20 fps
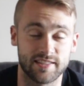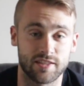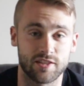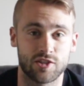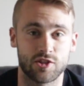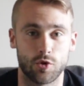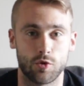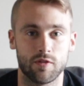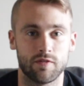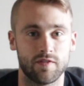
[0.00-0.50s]
the
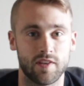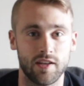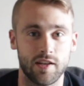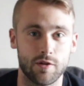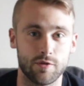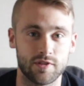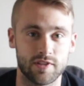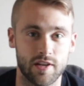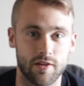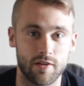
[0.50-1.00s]
short
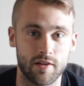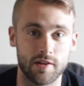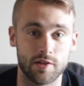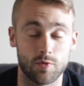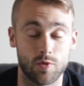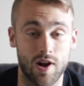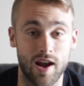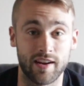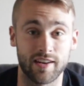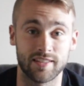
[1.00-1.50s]
video series
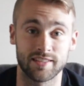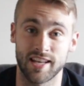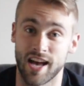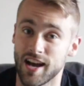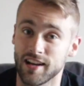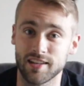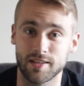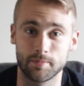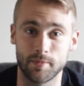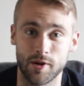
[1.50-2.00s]
where I'm going to
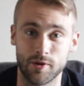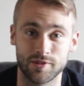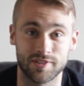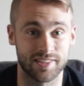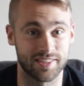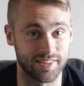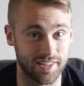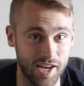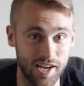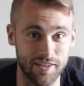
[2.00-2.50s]
talk about
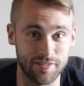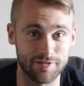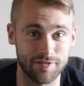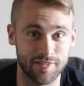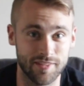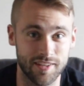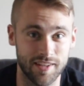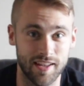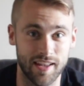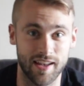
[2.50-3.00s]
stuff
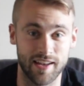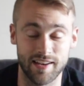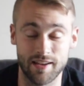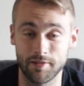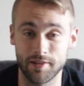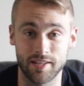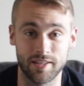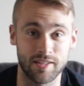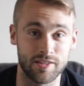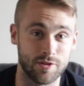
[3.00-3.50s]
and
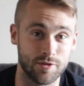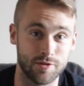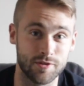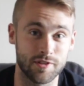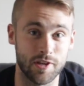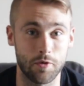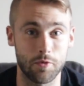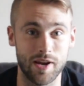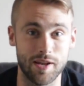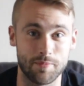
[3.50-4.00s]
I'm going to
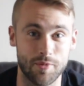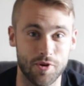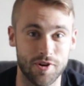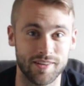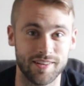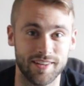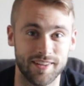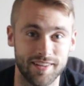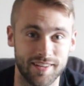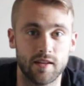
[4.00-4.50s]
use a whiteboard.